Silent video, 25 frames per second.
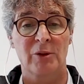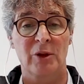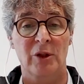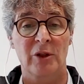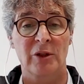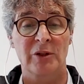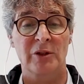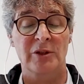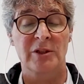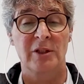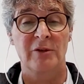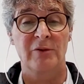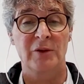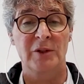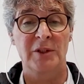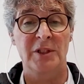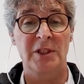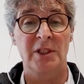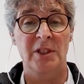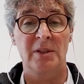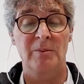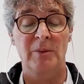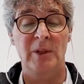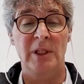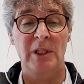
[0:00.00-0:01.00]

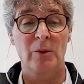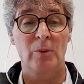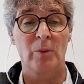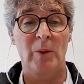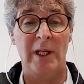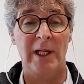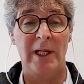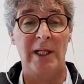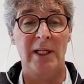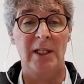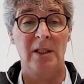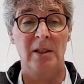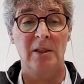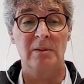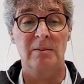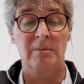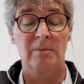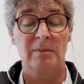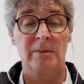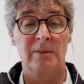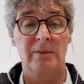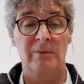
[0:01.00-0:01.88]
productivity, meanwhile,